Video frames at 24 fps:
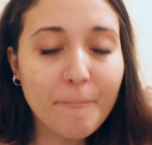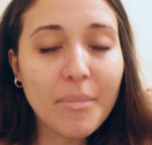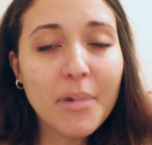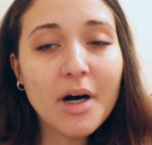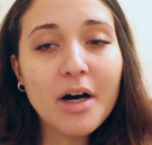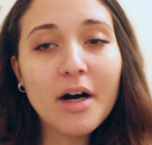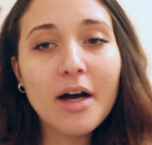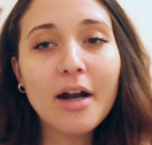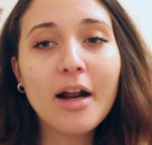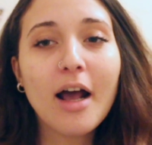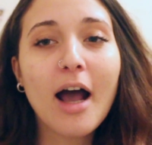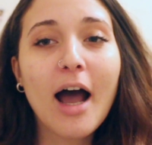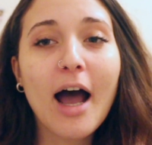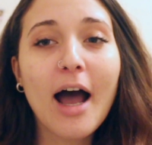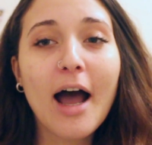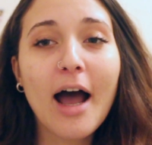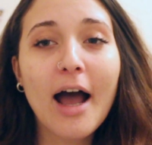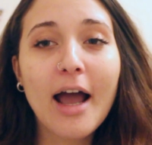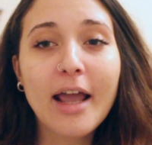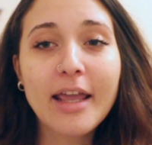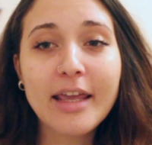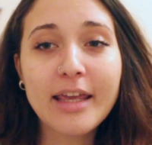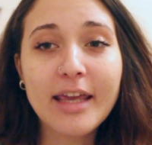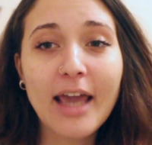But
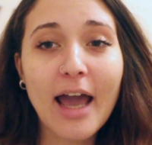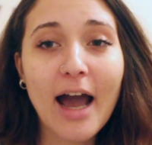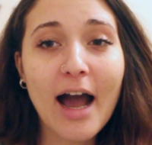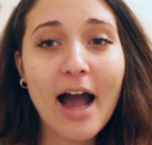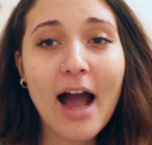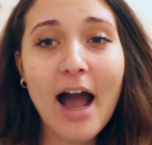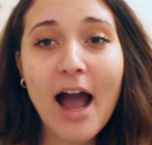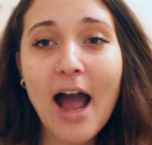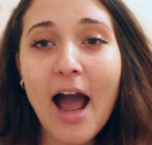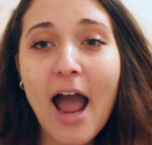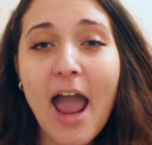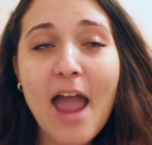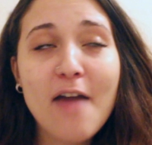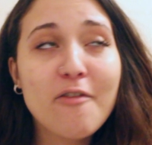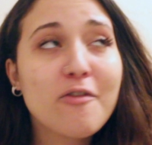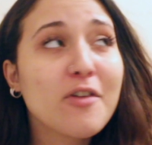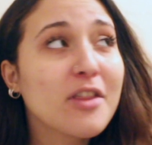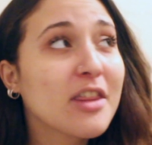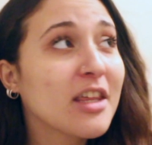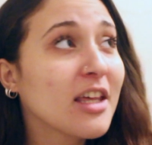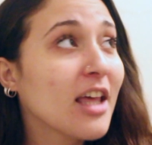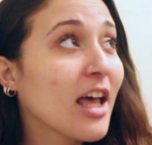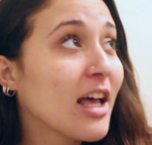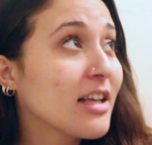yeah,
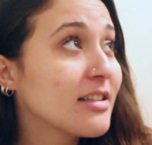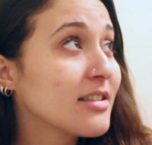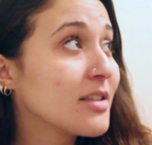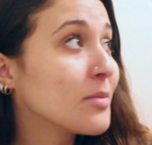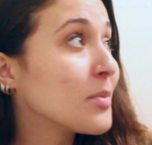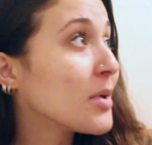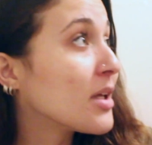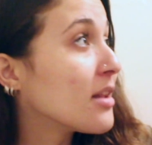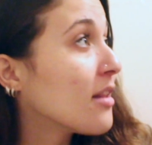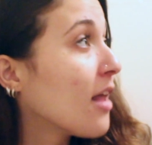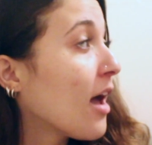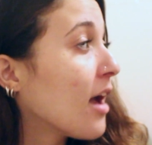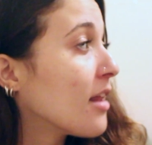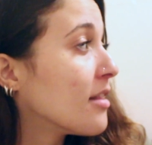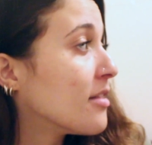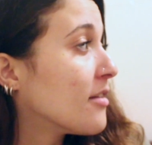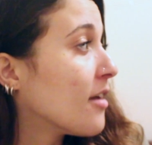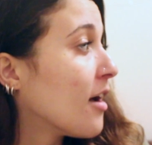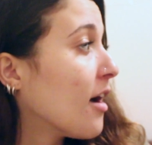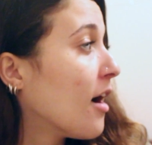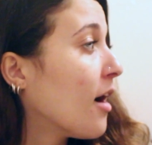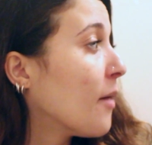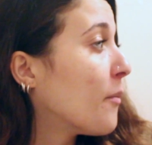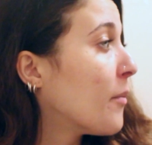everything has to be lined
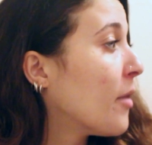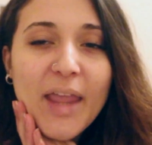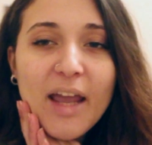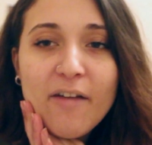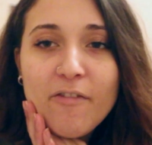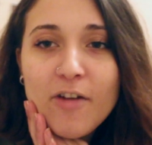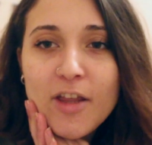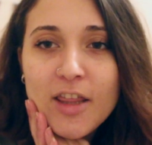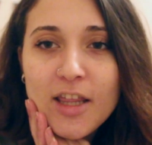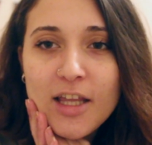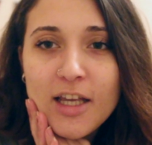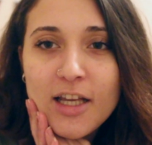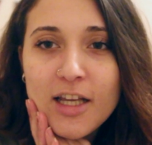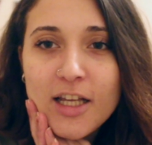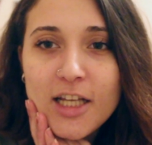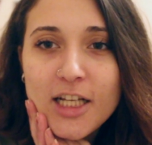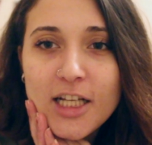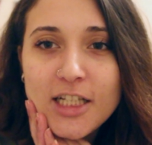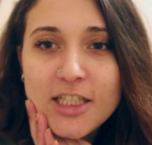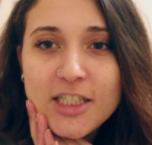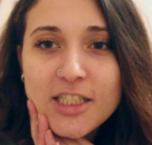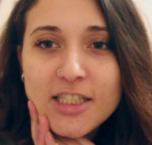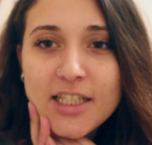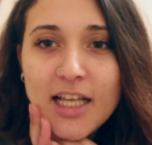up.
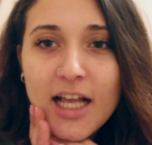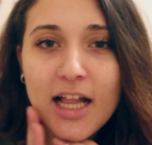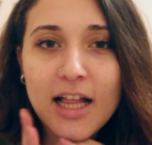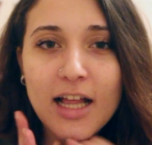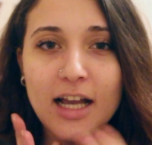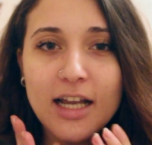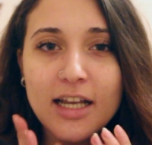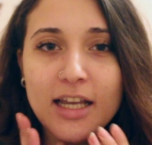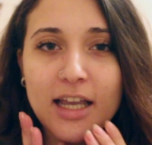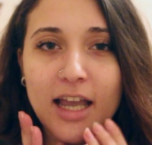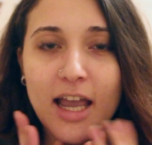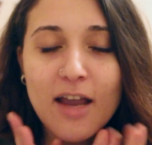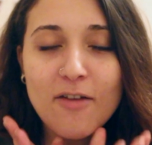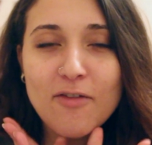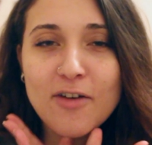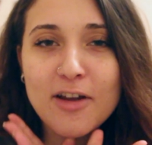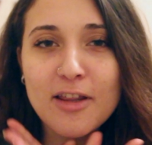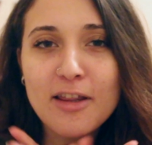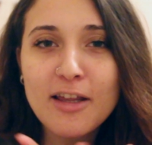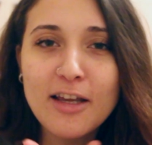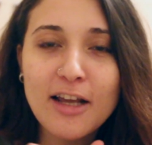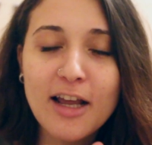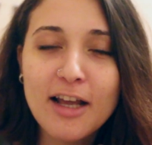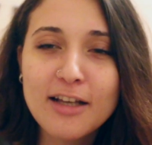Everything, just like
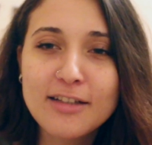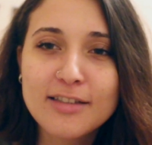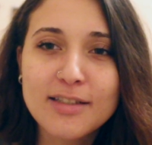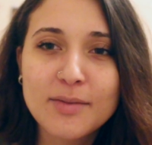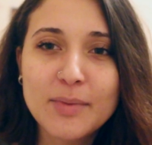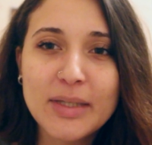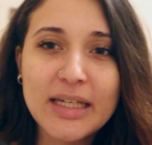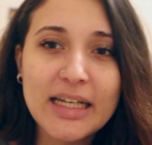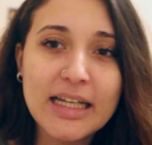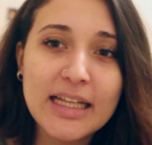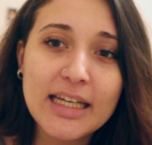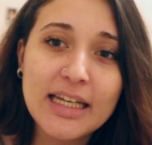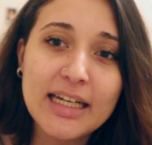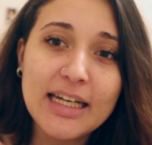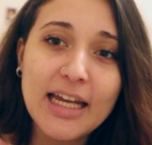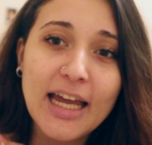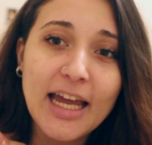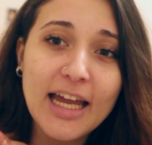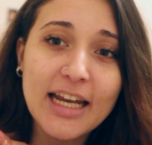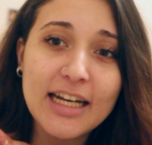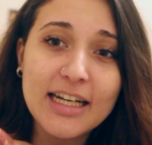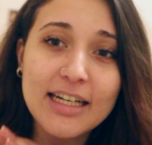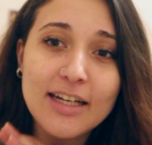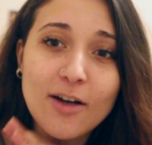everything, has to be clean
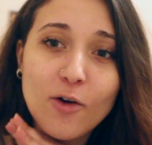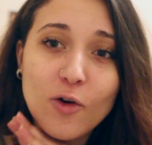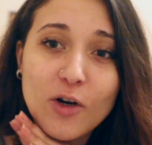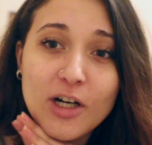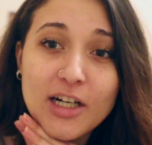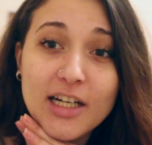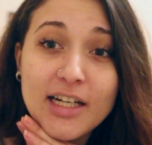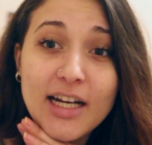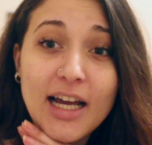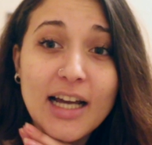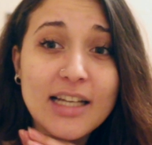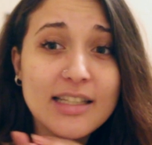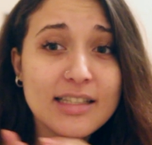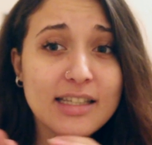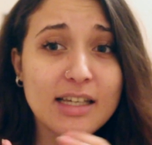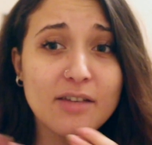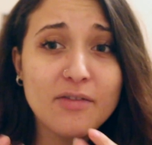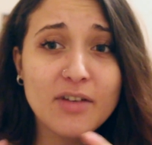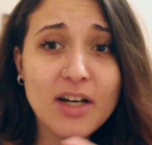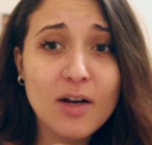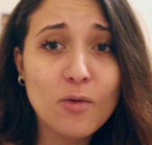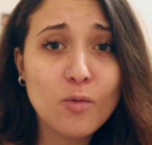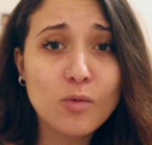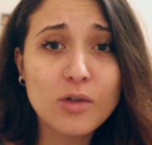and organized.
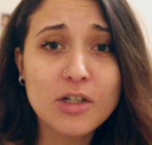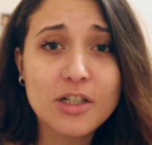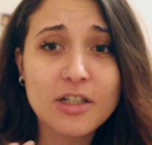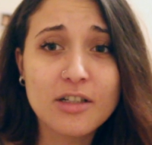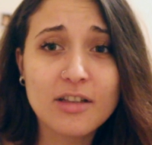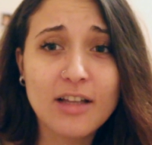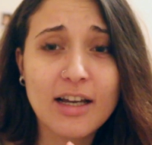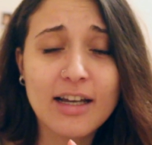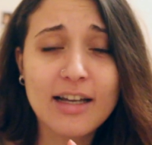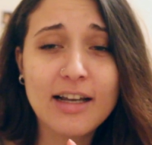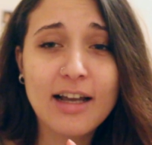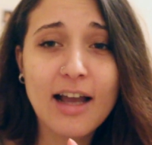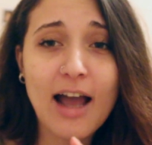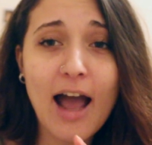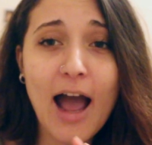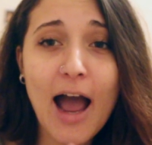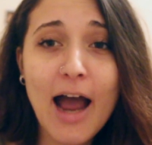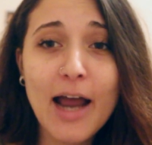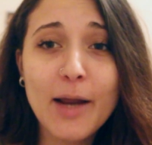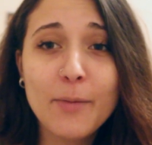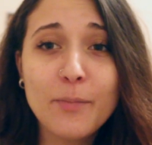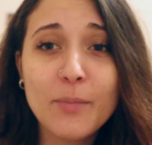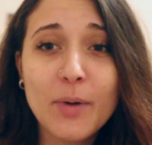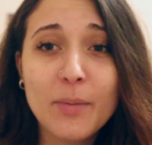Even at work, like
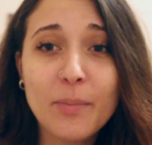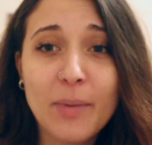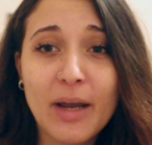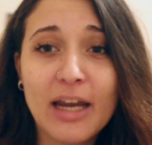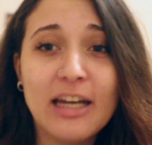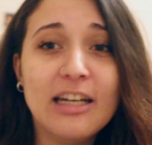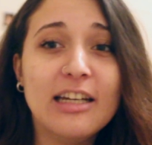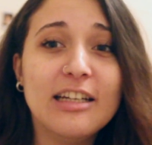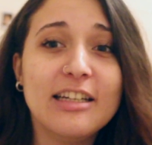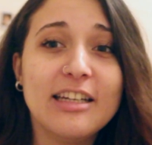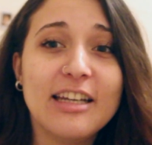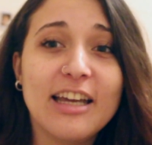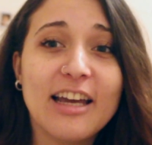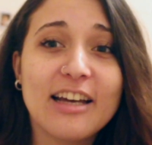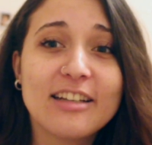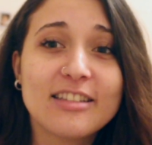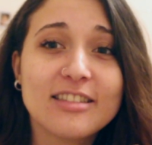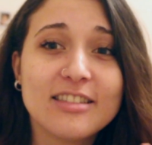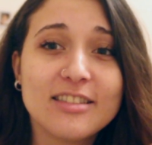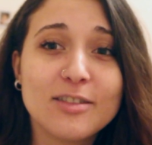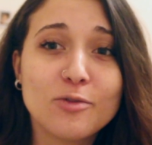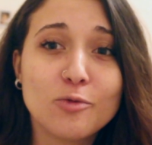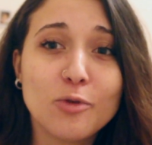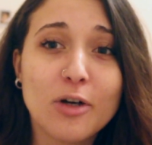I'm a pain in the
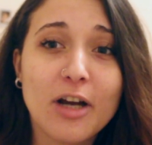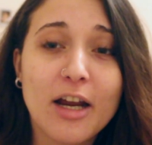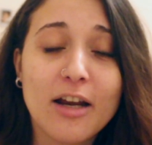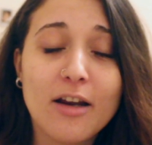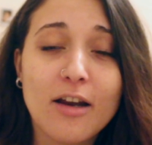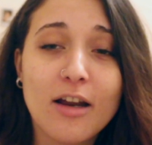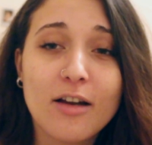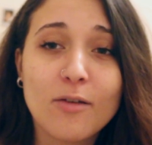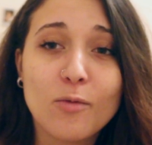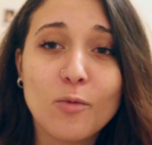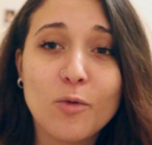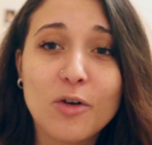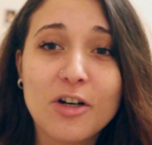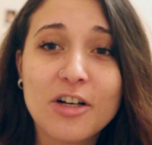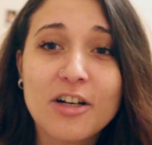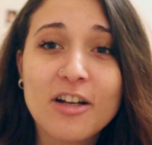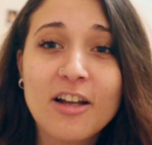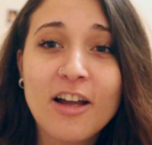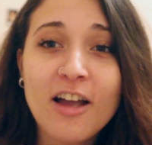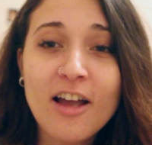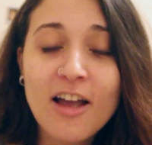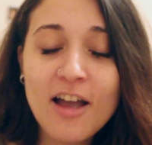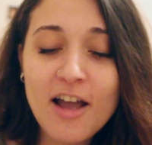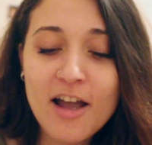ass at
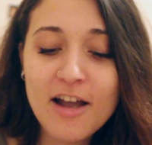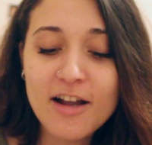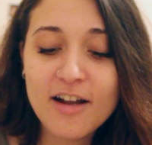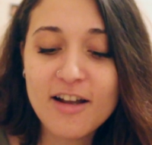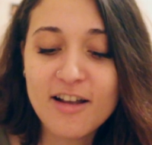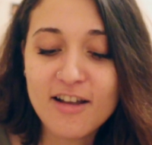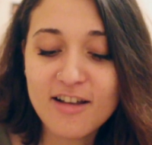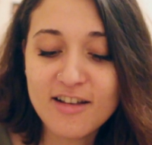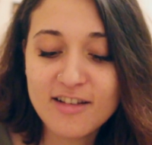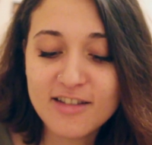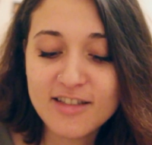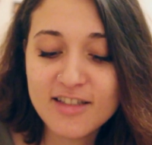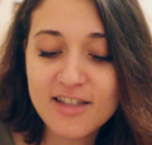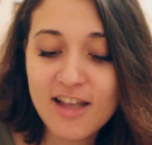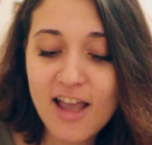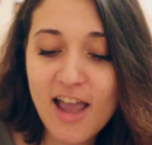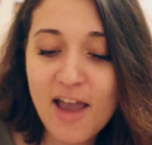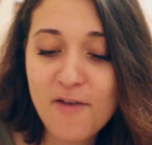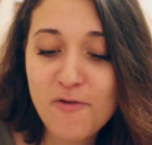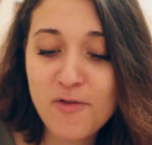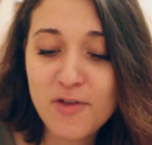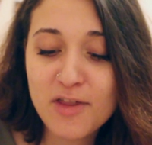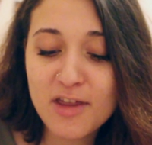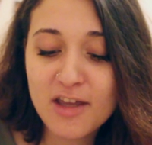work, because
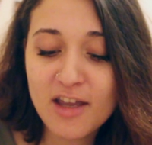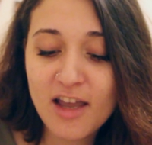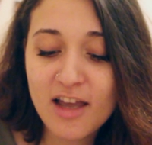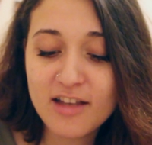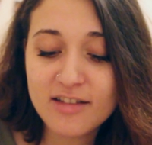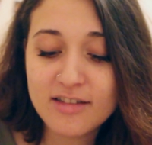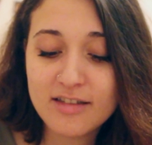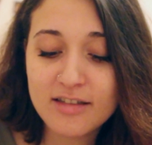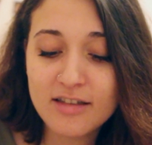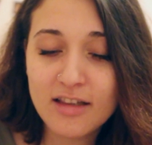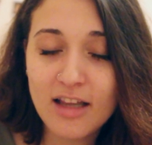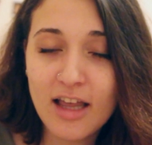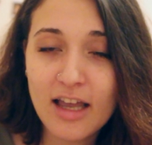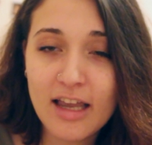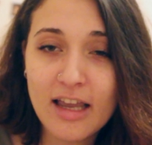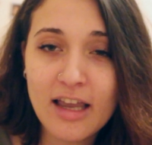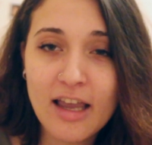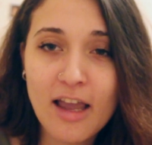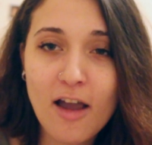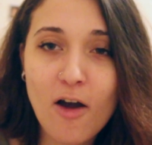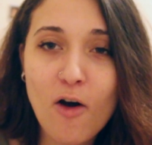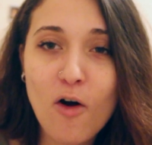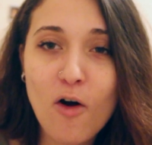everything has like